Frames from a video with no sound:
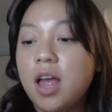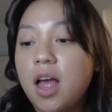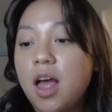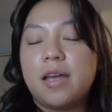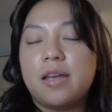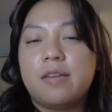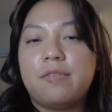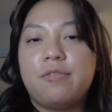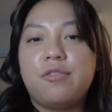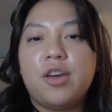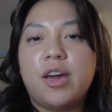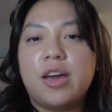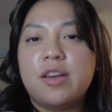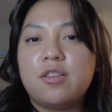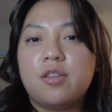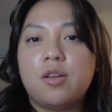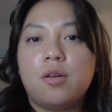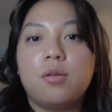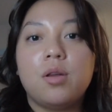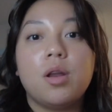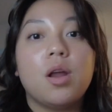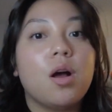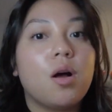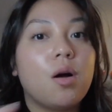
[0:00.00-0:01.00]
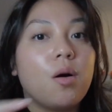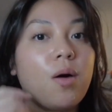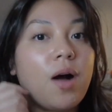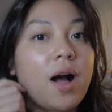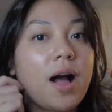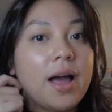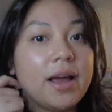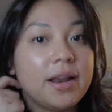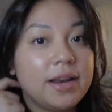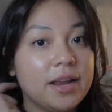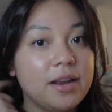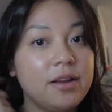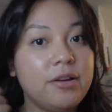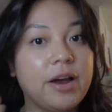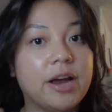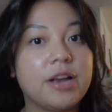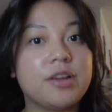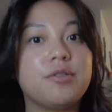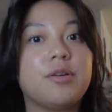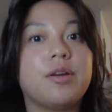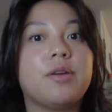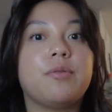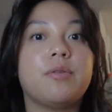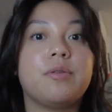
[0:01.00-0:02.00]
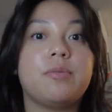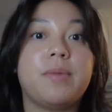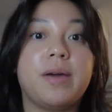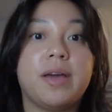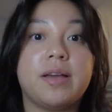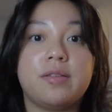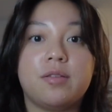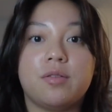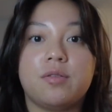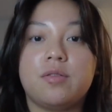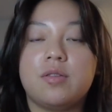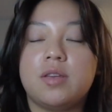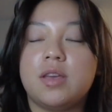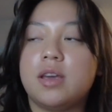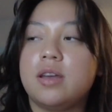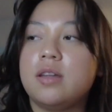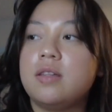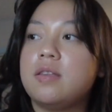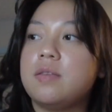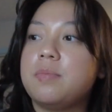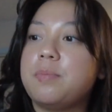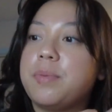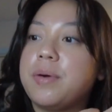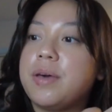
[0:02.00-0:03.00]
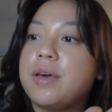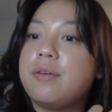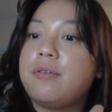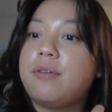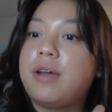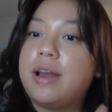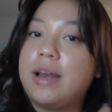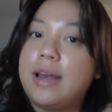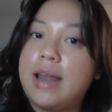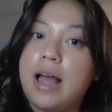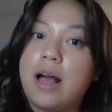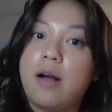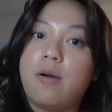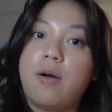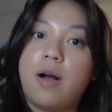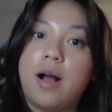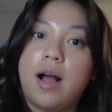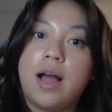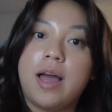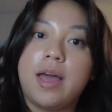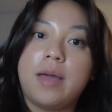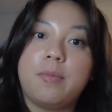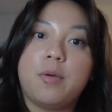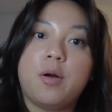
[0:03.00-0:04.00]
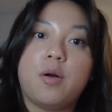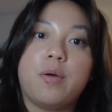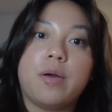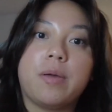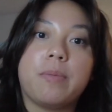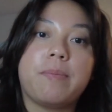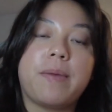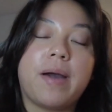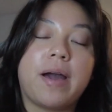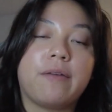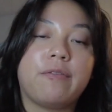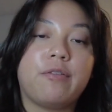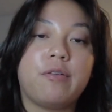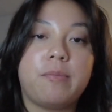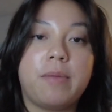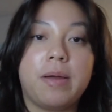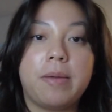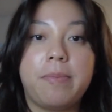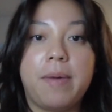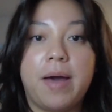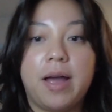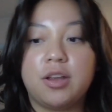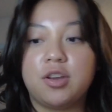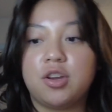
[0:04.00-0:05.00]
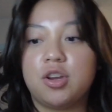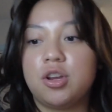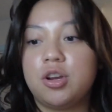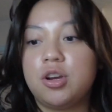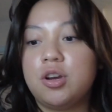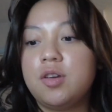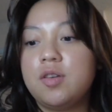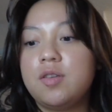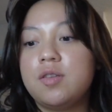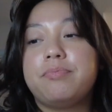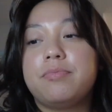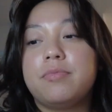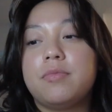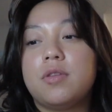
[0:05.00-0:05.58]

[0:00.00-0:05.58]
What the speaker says: If you guys don't know, I did graduate with my associates, but right now I'm going back for my bachelor's.